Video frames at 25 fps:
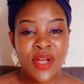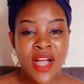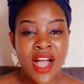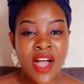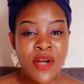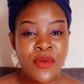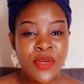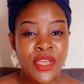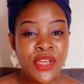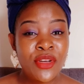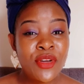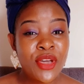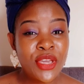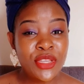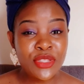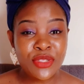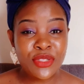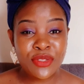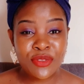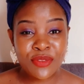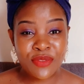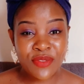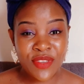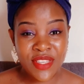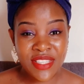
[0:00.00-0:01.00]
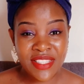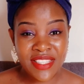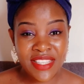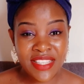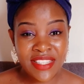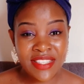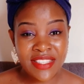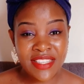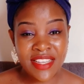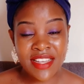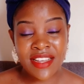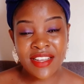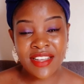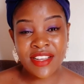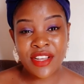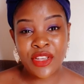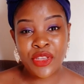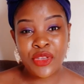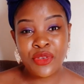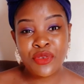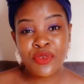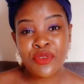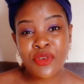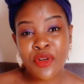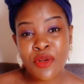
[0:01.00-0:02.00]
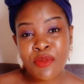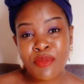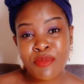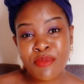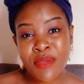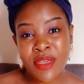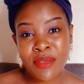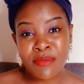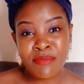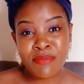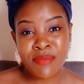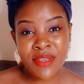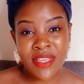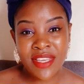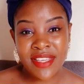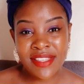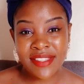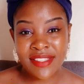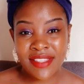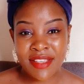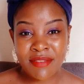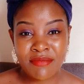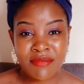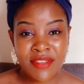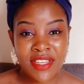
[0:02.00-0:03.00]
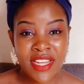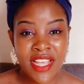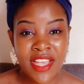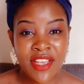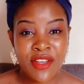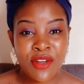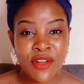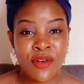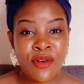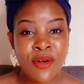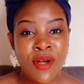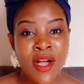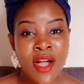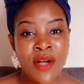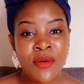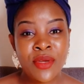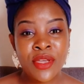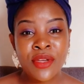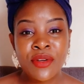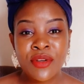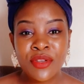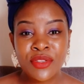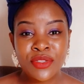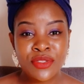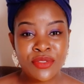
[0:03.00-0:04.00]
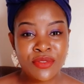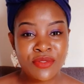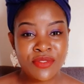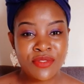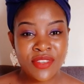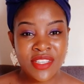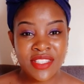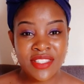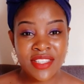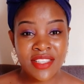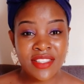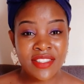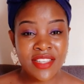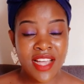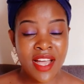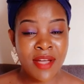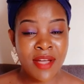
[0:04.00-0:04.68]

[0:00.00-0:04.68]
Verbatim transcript: are we going to visit uh, Europe maybe someday or are we going to visit